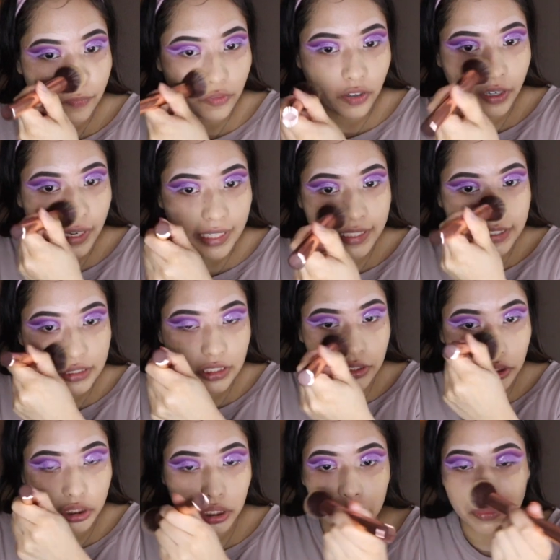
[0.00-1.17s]
for it to
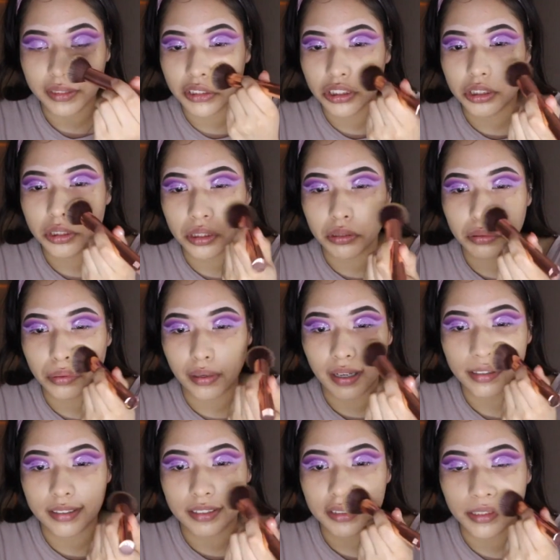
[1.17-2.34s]
show its true
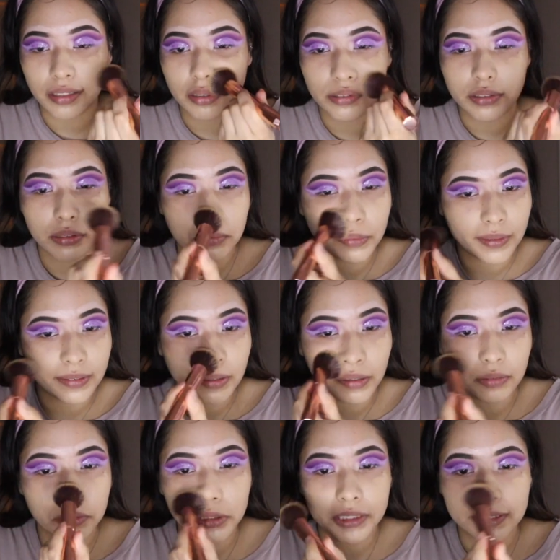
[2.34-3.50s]
color. So you do want to
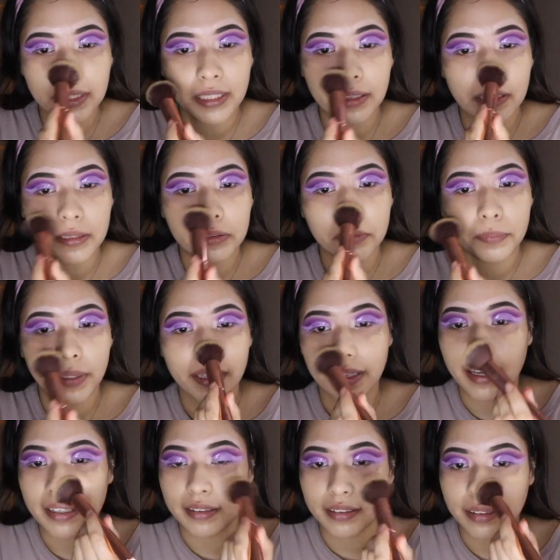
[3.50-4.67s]
go just a little bit
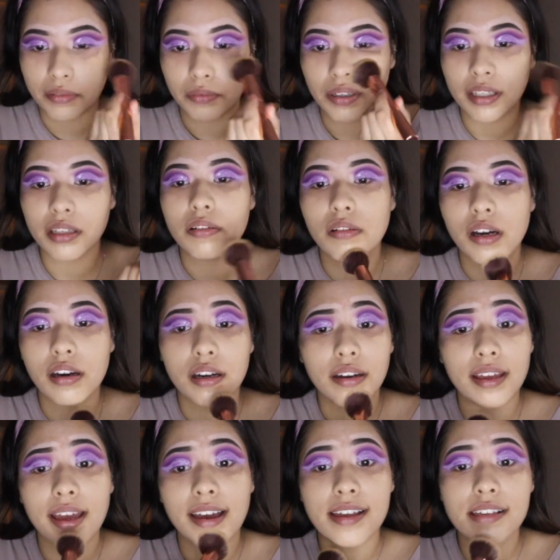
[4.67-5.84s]
lighter than what you are.
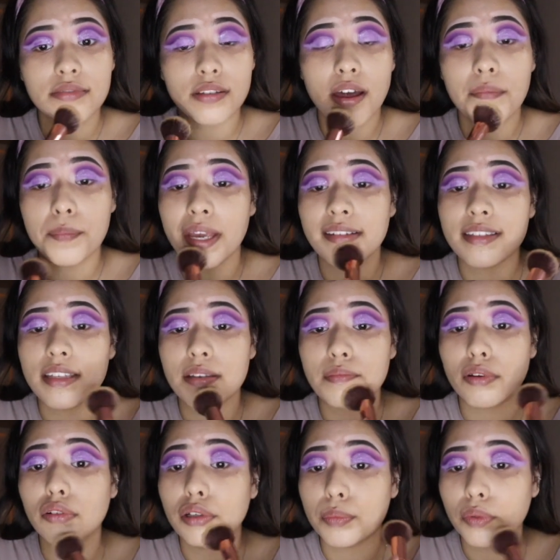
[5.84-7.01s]
It has amazing
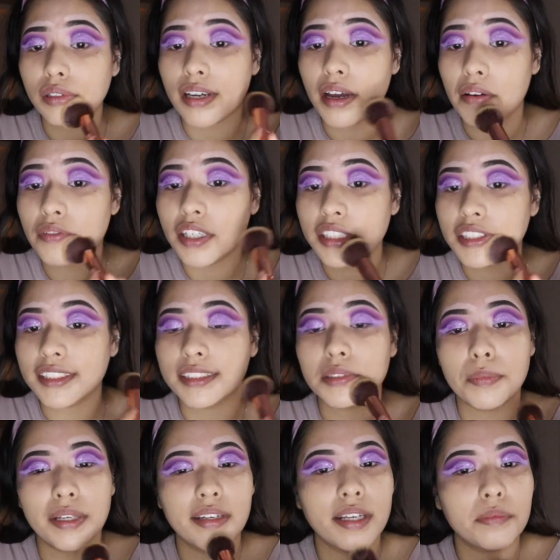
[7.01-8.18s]
buildable coverage. It's
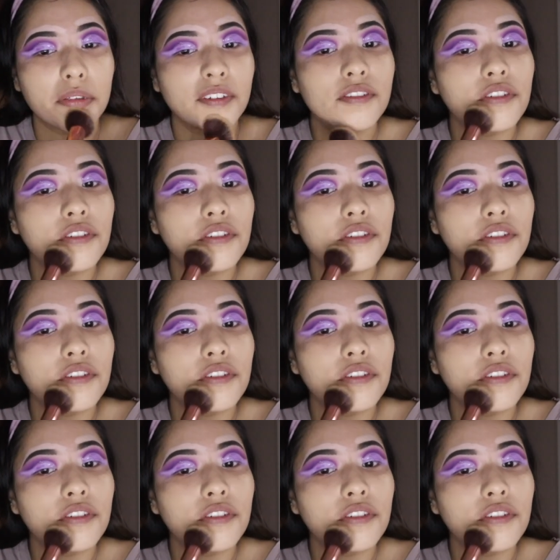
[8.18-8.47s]
medium to